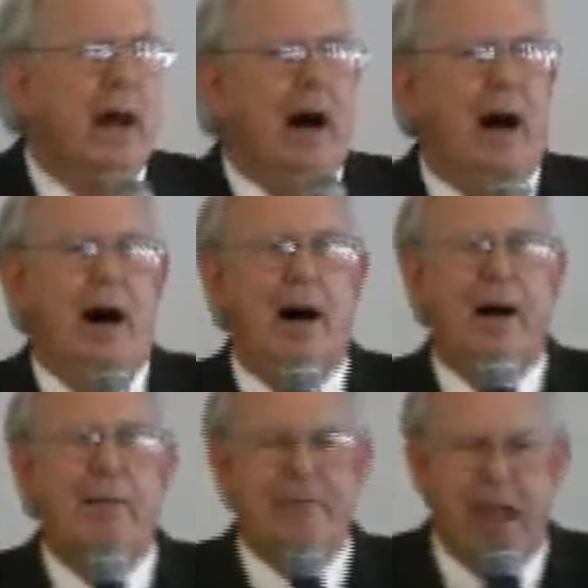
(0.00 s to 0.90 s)

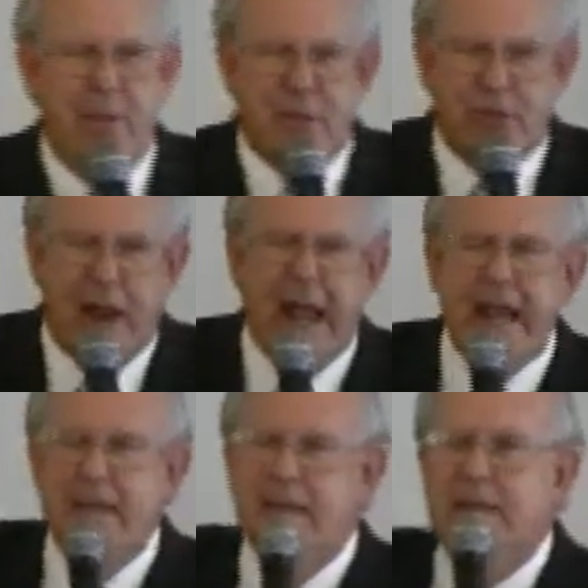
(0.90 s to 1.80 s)
Uh, they was
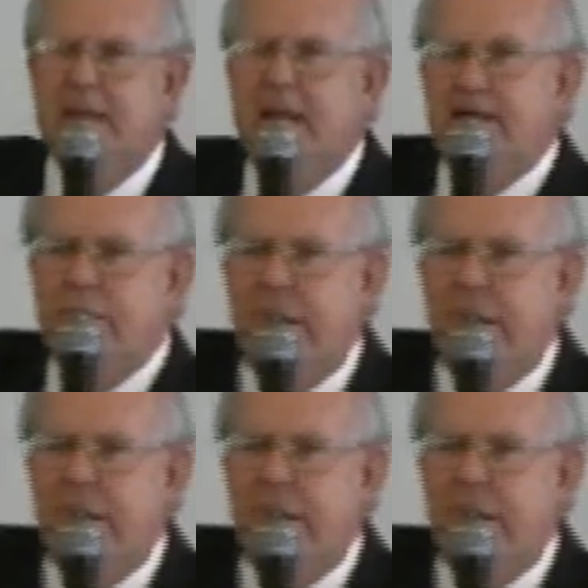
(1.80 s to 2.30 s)
raised to